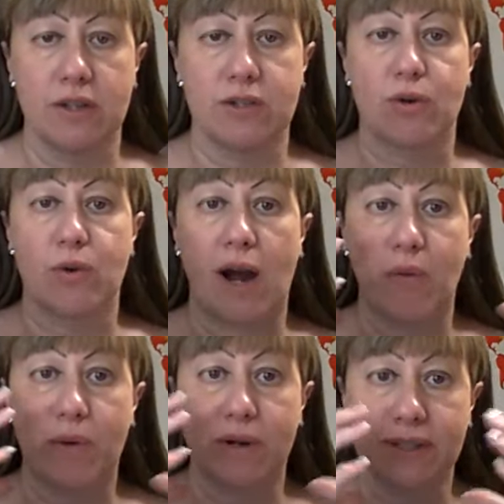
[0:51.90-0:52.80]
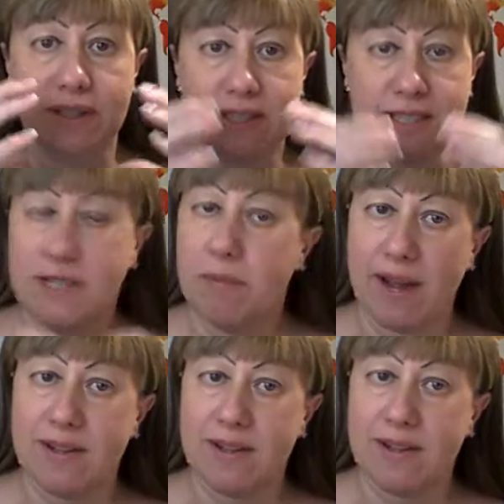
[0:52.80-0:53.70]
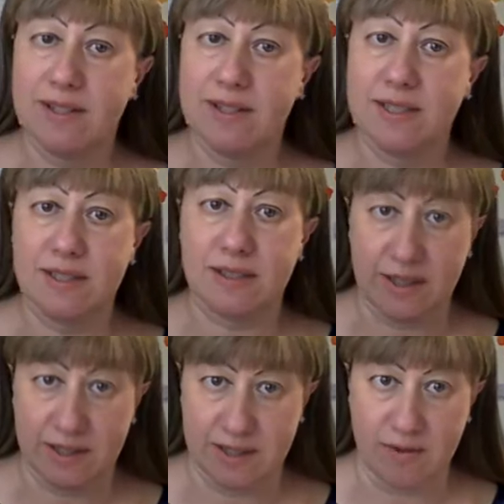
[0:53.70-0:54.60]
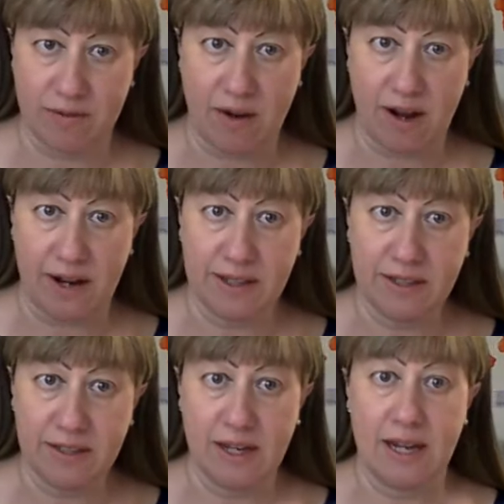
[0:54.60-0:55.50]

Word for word: So our deep essence is divine.